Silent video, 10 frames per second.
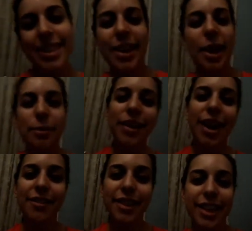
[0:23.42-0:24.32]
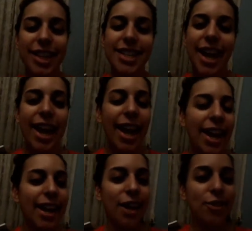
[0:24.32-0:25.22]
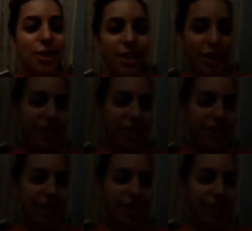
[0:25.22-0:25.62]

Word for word: So I hope you're having a good day, and I will talk